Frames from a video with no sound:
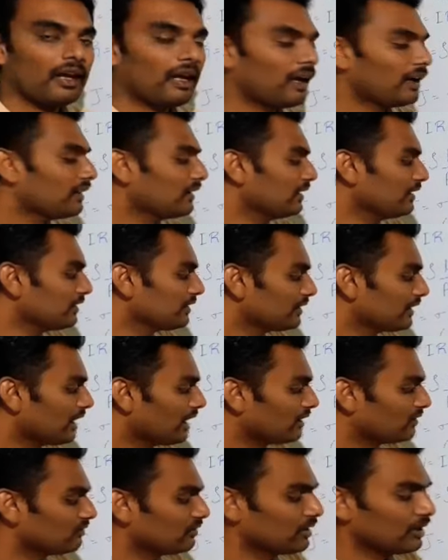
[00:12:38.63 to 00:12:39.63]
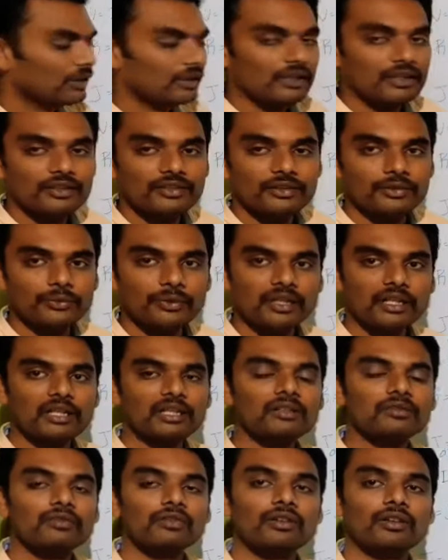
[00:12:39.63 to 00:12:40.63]
and this alpha is
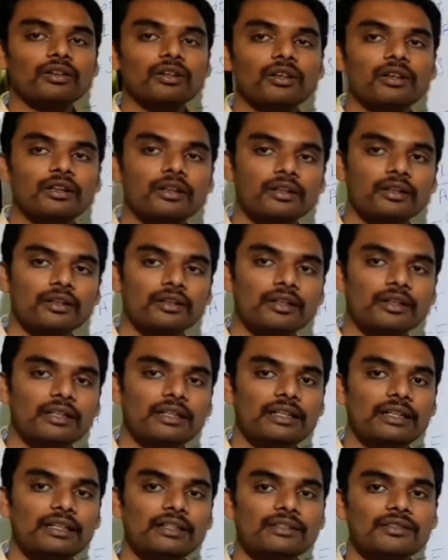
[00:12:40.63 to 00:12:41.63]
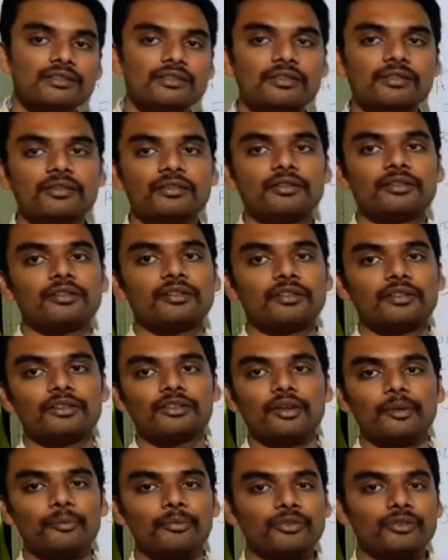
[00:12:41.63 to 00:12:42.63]
unique for each
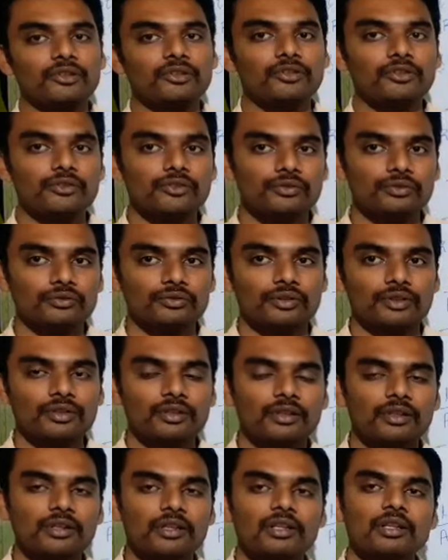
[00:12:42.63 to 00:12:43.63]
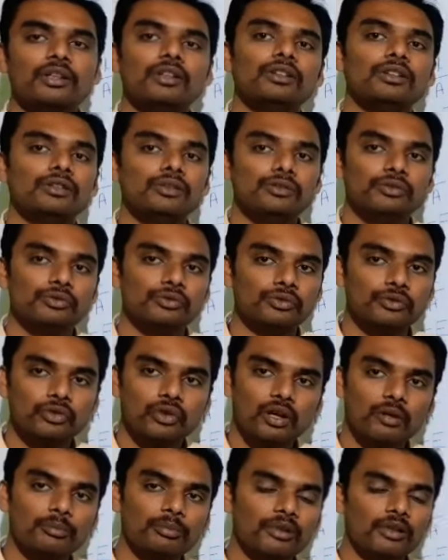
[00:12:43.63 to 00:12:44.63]
substance chosen. You choose
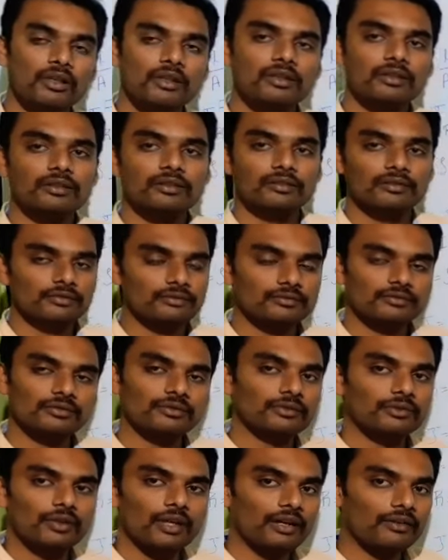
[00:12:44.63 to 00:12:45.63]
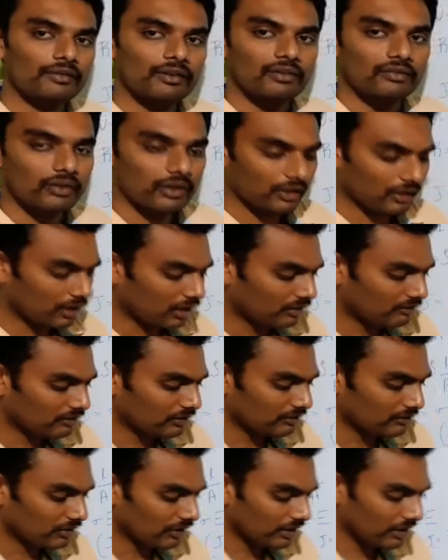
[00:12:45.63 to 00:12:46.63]
copper, you have different
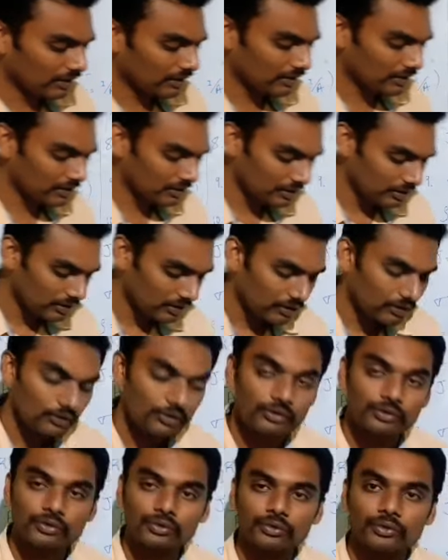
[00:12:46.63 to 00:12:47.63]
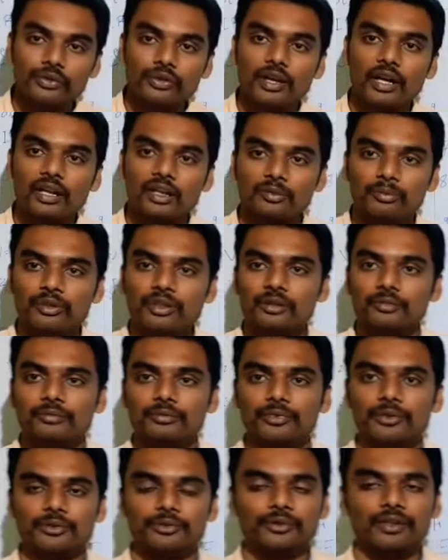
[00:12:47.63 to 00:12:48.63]
alpha for that. You choose aluminum,
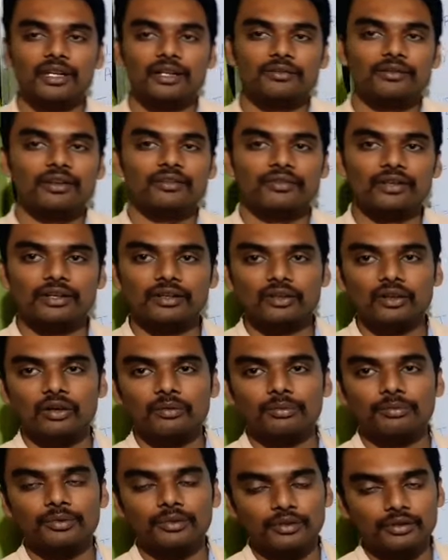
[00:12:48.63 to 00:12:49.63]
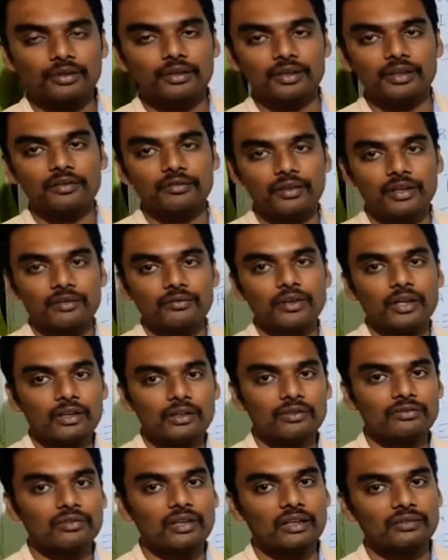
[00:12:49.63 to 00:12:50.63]
you have different
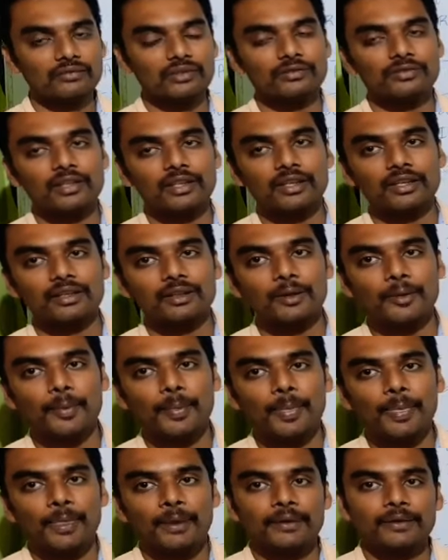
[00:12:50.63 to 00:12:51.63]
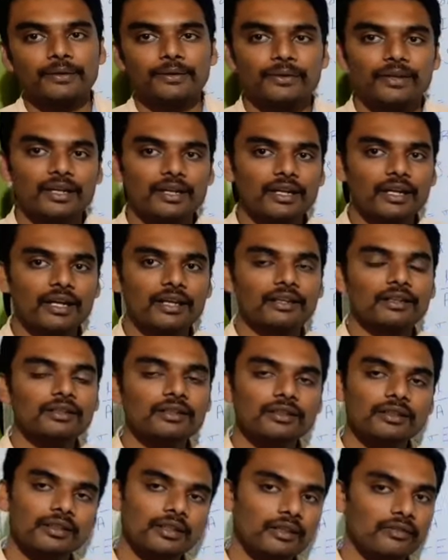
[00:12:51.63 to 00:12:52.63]
value of alpha for that. You take iron,
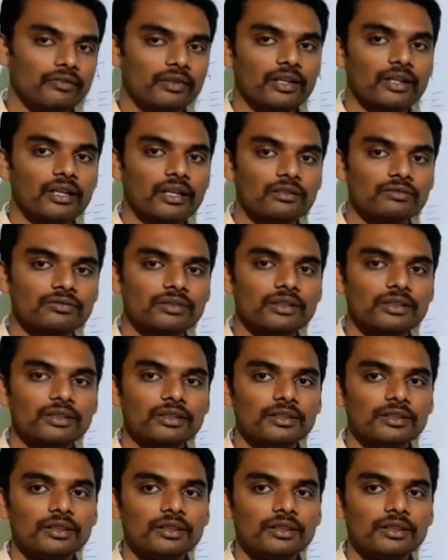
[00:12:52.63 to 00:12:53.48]
different alpha.